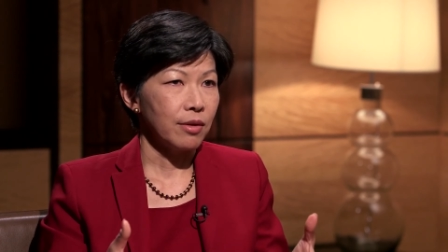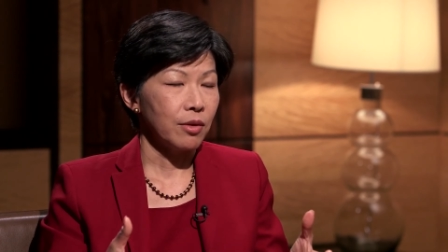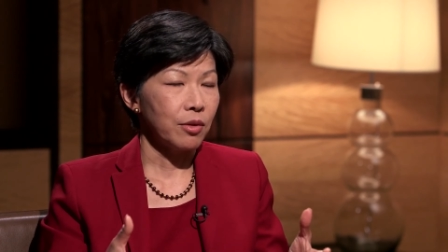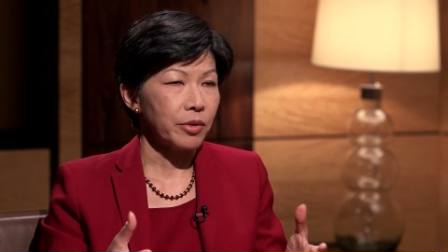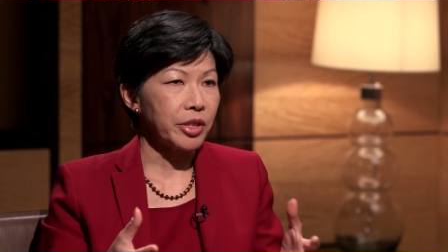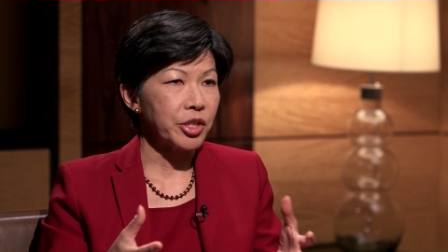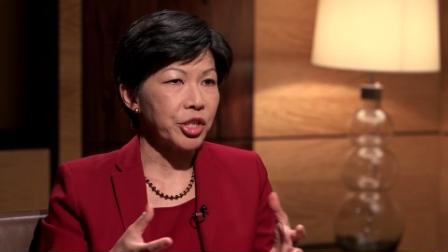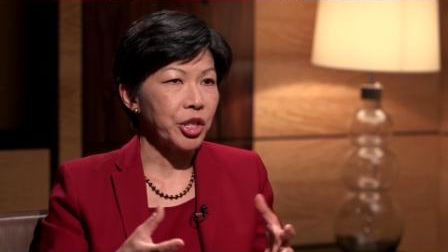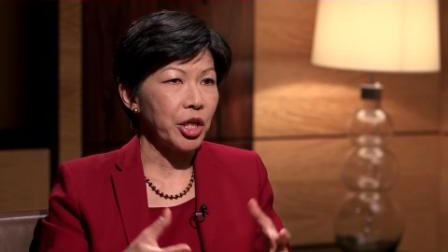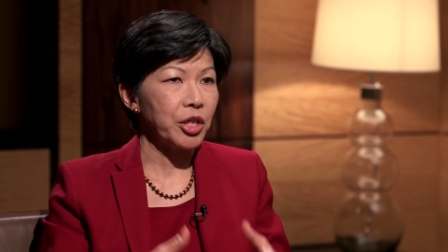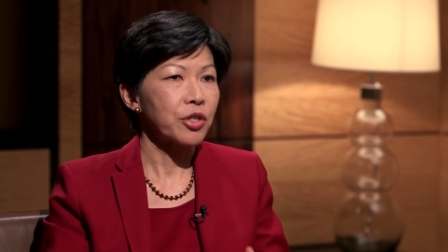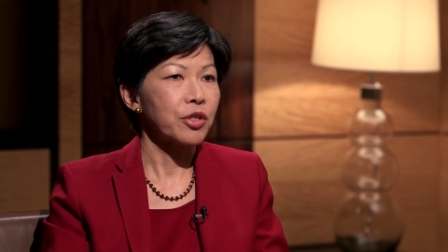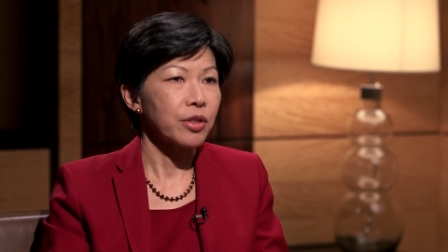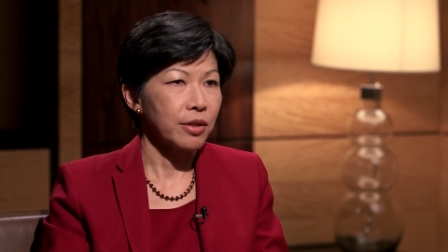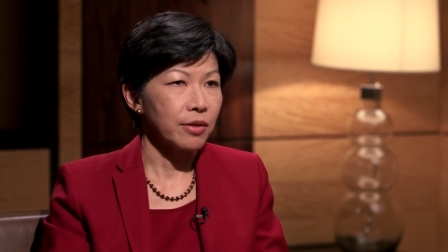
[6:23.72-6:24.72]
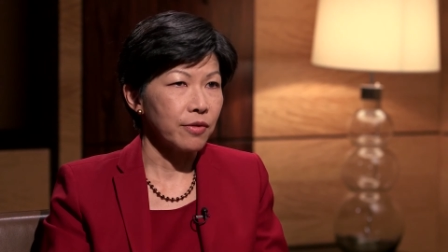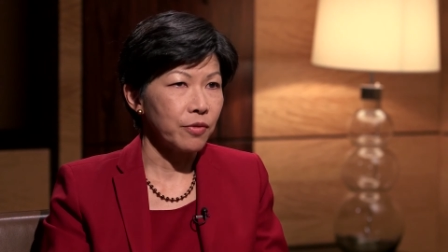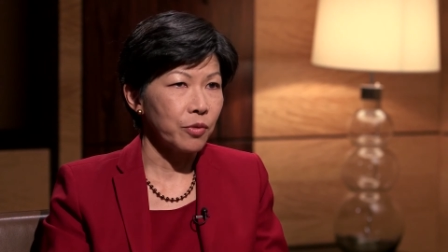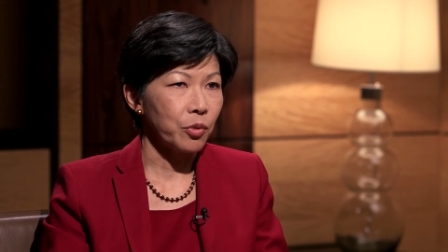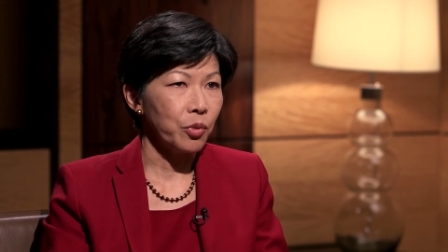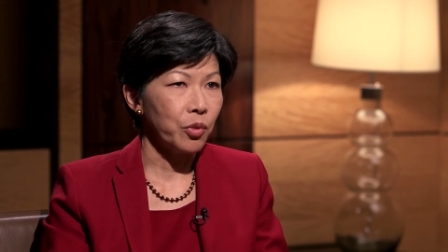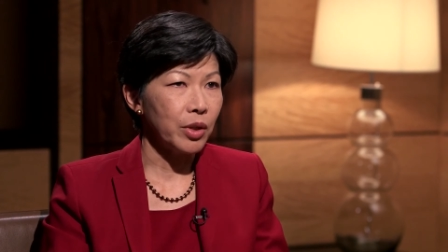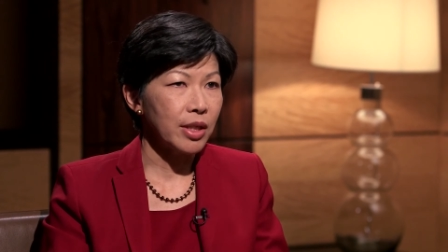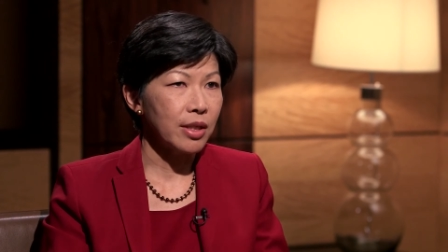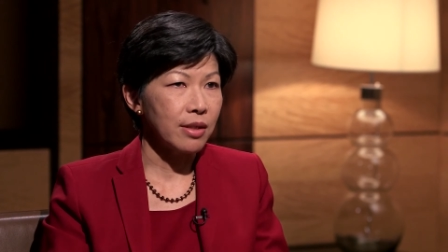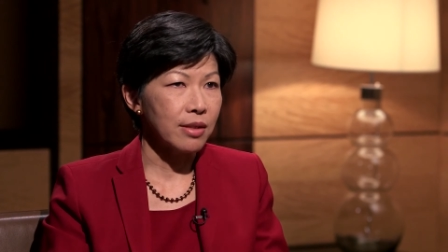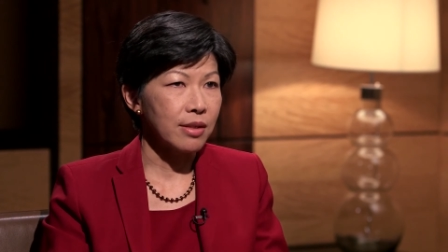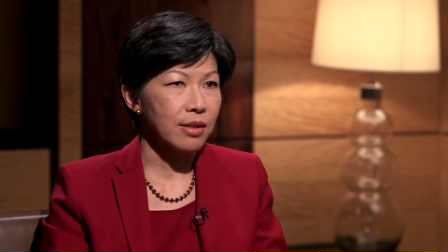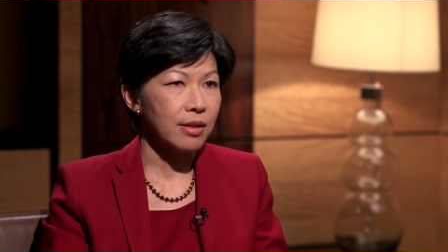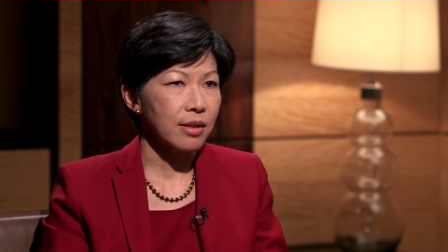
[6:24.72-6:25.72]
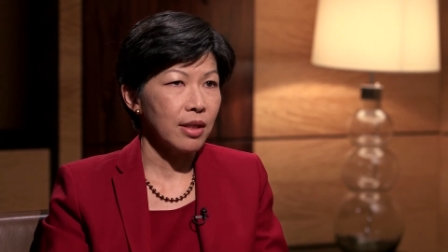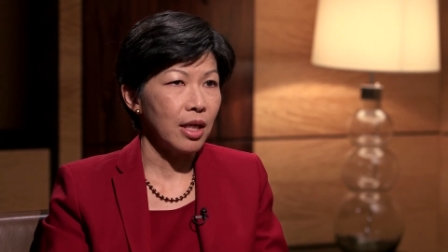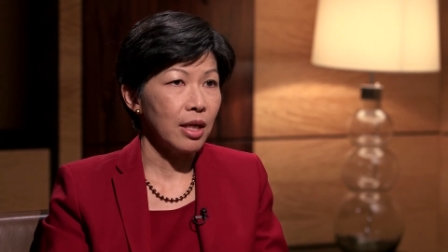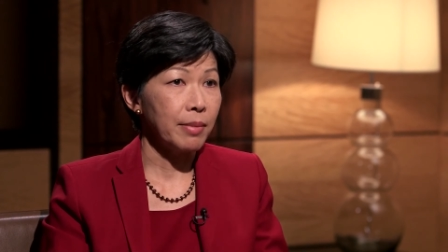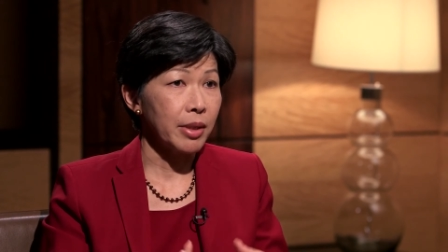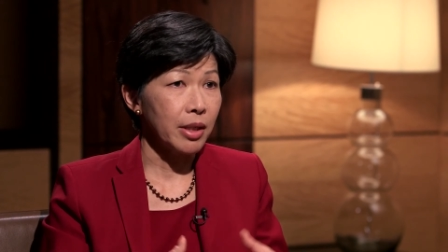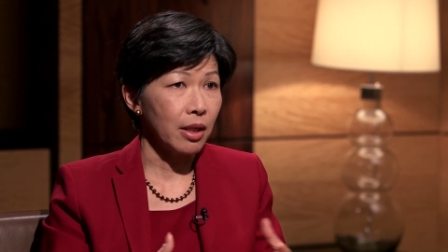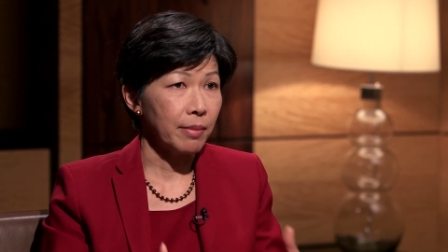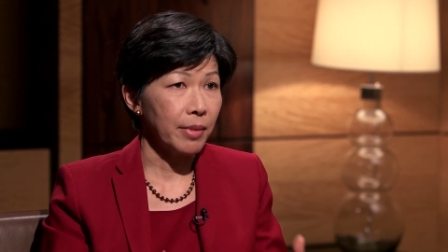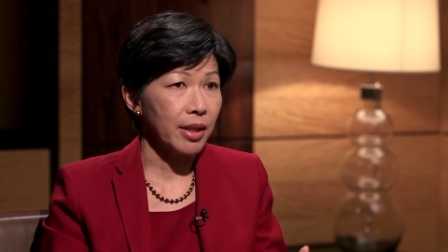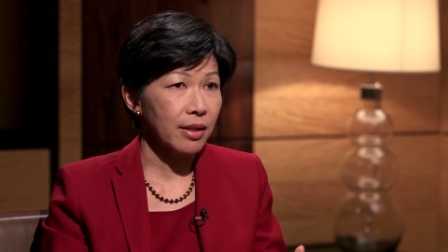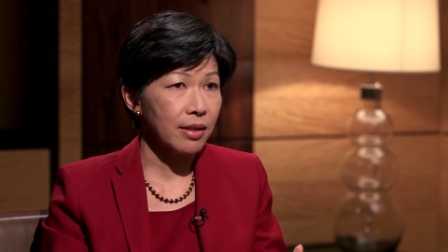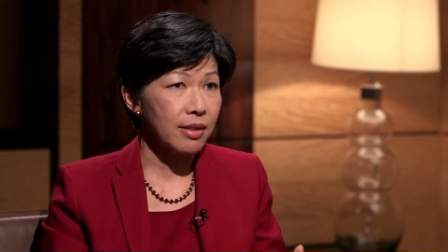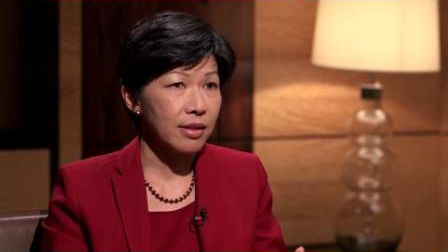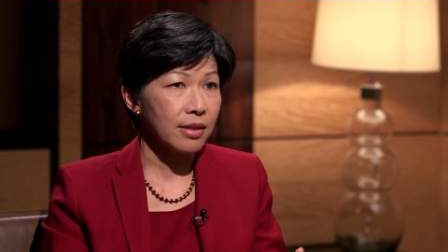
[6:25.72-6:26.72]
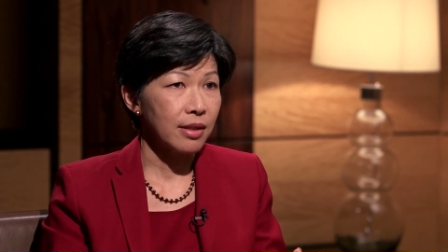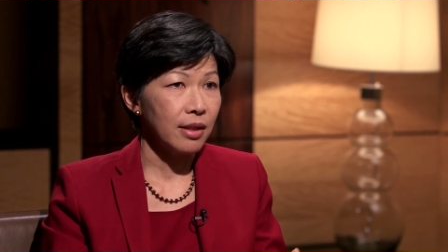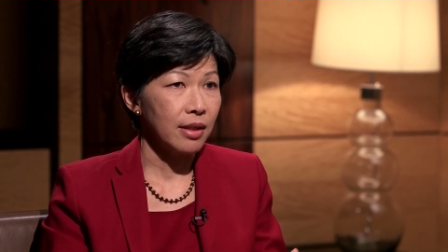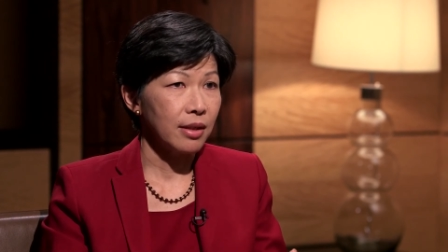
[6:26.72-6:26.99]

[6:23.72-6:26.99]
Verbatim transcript: origination of what is Abenomics